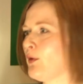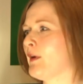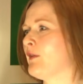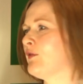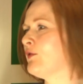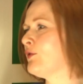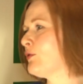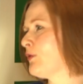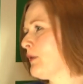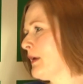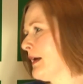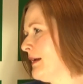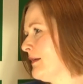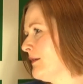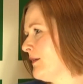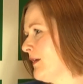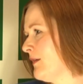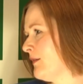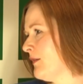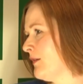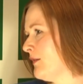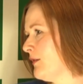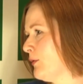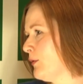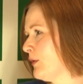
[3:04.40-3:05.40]
trained how
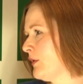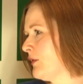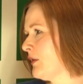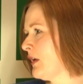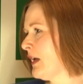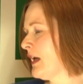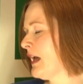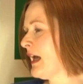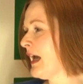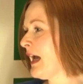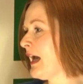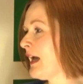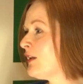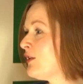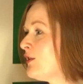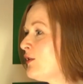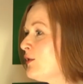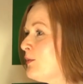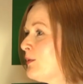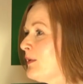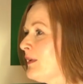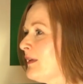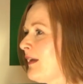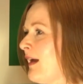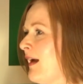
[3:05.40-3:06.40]
to do it. And
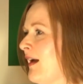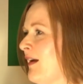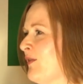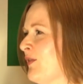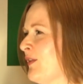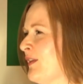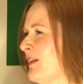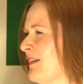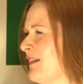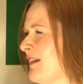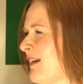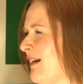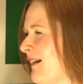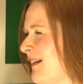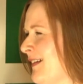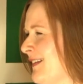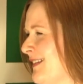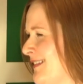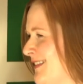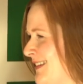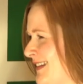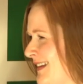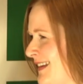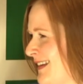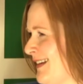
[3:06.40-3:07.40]
you will have an
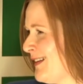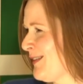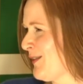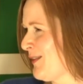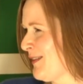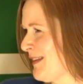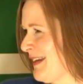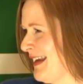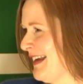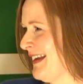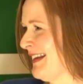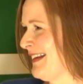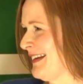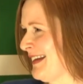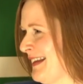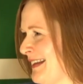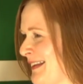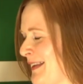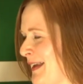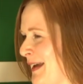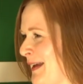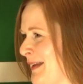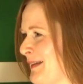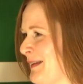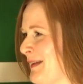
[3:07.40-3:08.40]
idea or an inkling
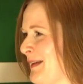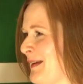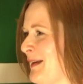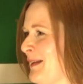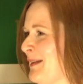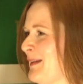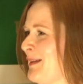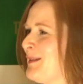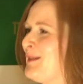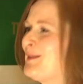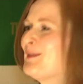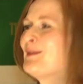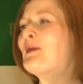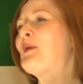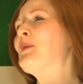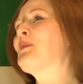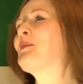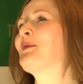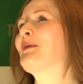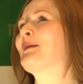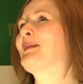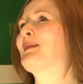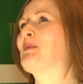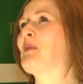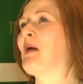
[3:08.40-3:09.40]
then that
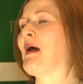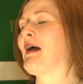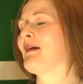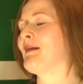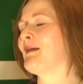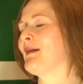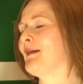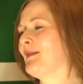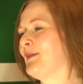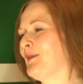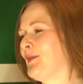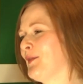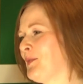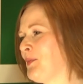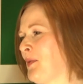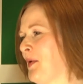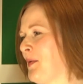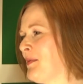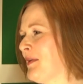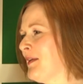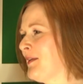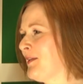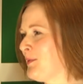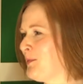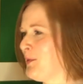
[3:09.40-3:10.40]
somewhere in the background there's
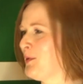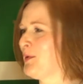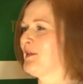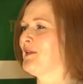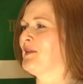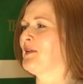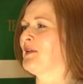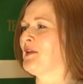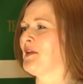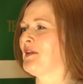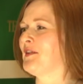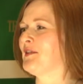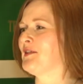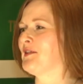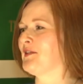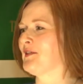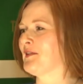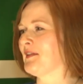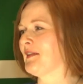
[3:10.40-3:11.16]
probably a sports psychologist